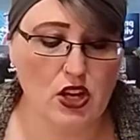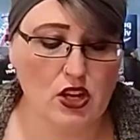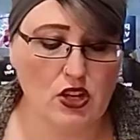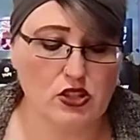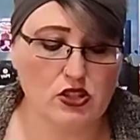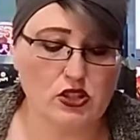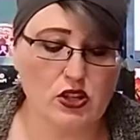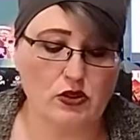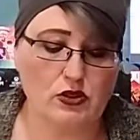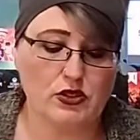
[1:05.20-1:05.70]

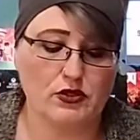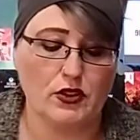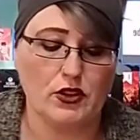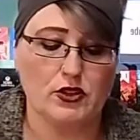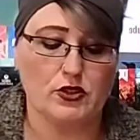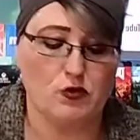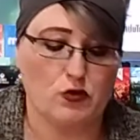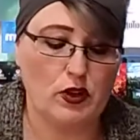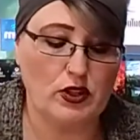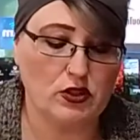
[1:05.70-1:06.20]
So as far
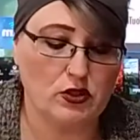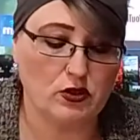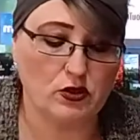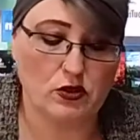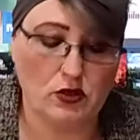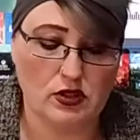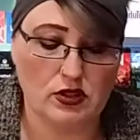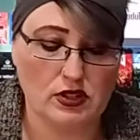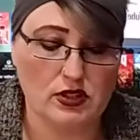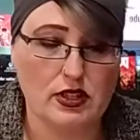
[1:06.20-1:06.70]
as
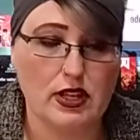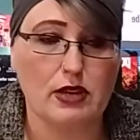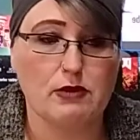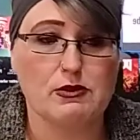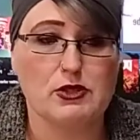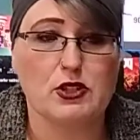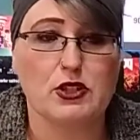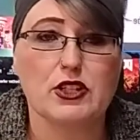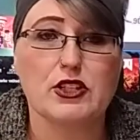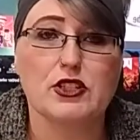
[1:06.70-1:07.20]
rental
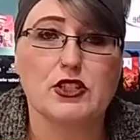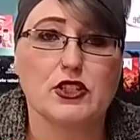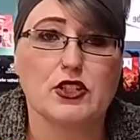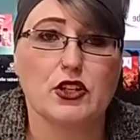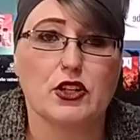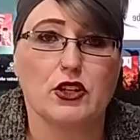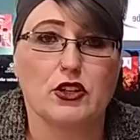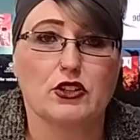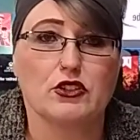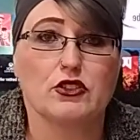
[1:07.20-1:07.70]
scams are
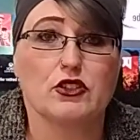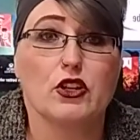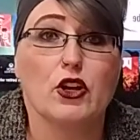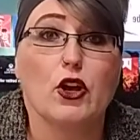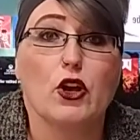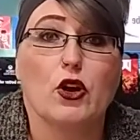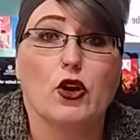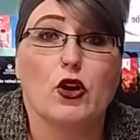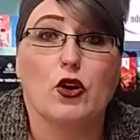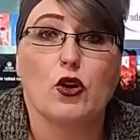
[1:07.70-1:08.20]
concerned,
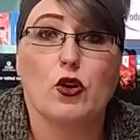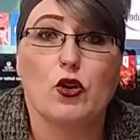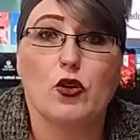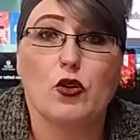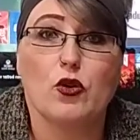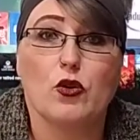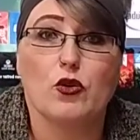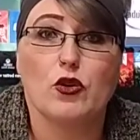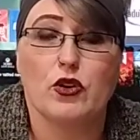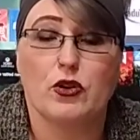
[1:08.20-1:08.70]

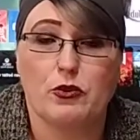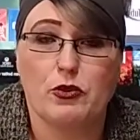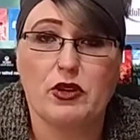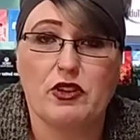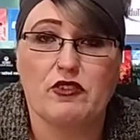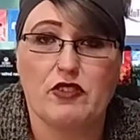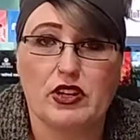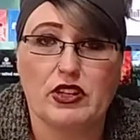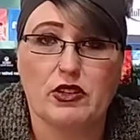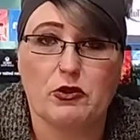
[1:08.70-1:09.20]
who could be a
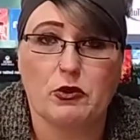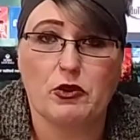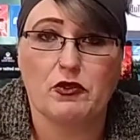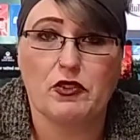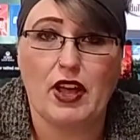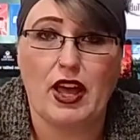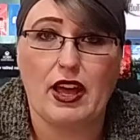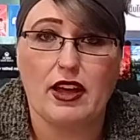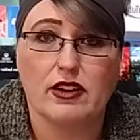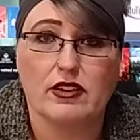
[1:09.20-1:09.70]
victim of
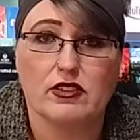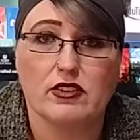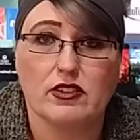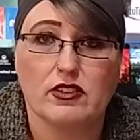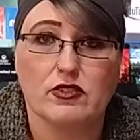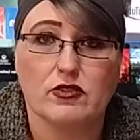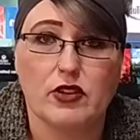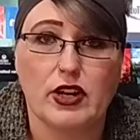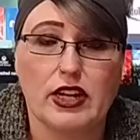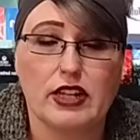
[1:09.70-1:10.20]
that,
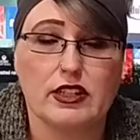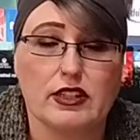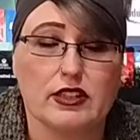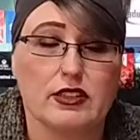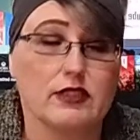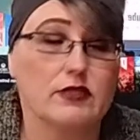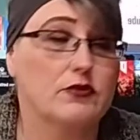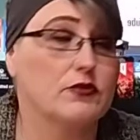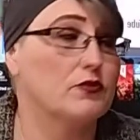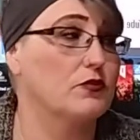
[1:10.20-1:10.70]
right?
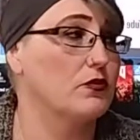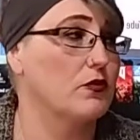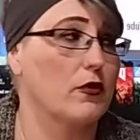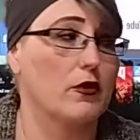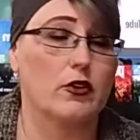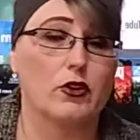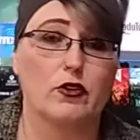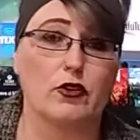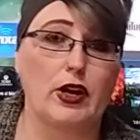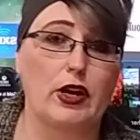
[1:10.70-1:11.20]

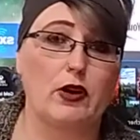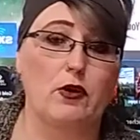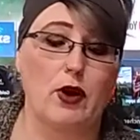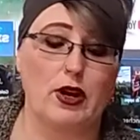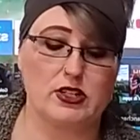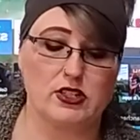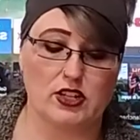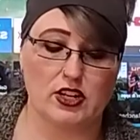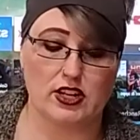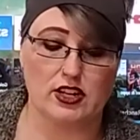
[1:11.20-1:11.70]
Great
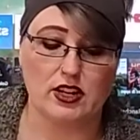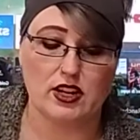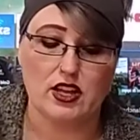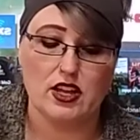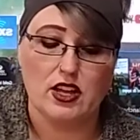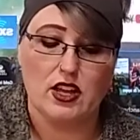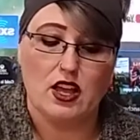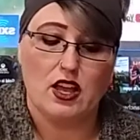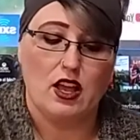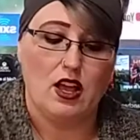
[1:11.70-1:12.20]
question.
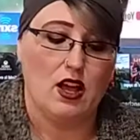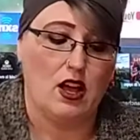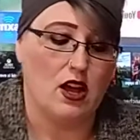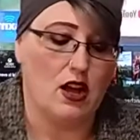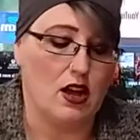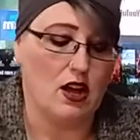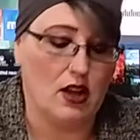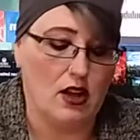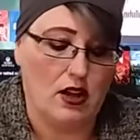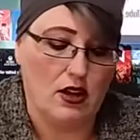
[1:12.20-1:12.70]

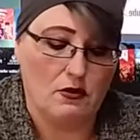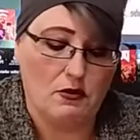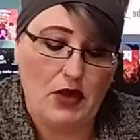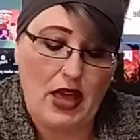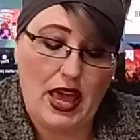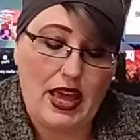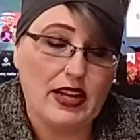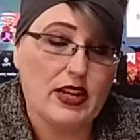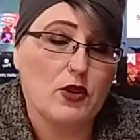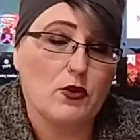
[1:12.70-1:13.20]

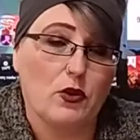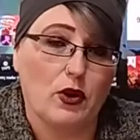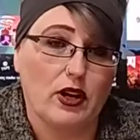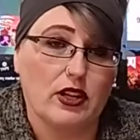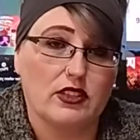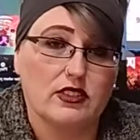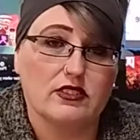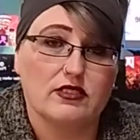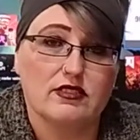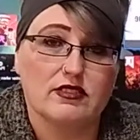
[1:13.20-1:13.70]

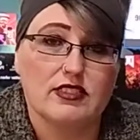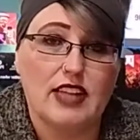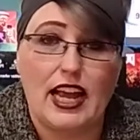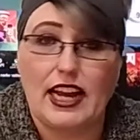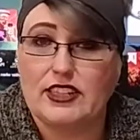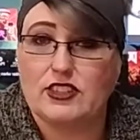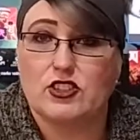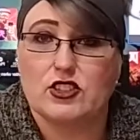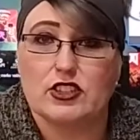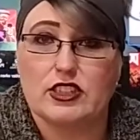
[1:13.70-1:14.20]
Anyone
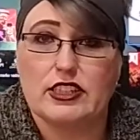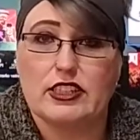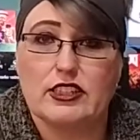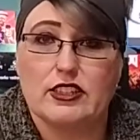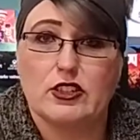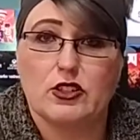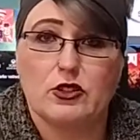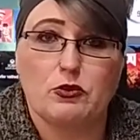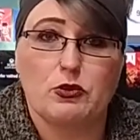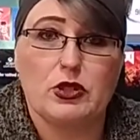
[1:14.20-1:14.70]
actually
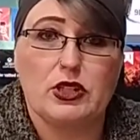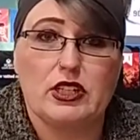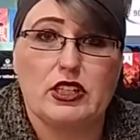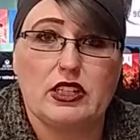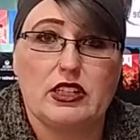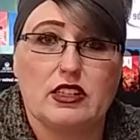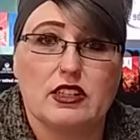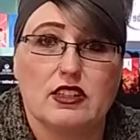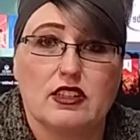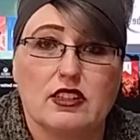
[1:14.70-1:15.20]
could
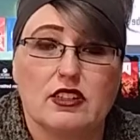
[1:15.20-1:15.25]
be